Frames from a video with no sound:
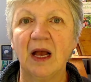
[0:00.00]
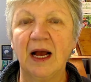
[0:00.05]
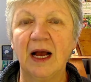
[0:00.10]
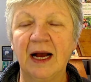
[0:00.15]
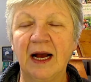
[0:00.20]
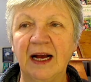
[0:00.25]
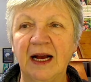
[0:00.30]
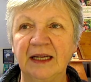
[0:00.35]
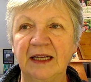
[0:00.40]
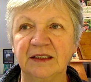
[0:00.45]

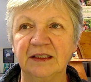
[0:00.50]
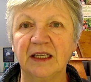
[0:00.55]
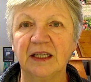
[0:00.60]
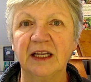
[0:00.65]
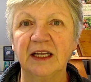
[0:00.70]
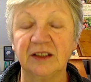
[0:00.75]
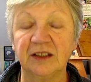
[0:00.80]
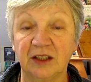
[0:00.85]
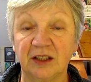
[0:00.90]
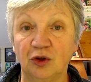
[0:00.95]
and
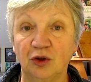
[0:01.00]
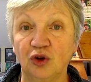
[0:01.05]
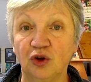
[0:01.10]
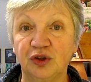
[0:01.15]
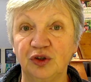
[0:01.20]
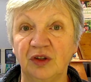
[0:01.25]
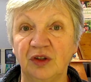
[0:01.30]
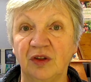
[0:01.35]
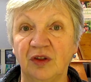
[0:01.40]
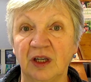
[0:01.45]
it's a
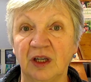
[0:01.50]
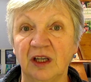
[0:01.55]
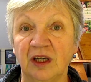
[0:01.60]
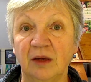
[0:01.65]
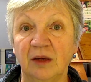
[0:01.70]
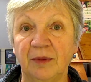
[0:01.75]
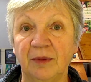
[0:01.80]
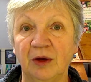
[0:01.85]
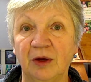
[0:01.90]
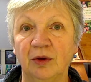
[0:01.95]
lot to
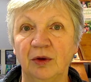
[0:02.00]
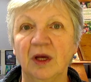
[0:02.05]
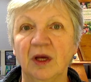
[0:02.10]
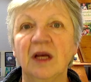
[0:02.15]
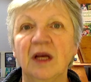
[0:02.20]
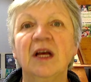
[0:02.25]
think about.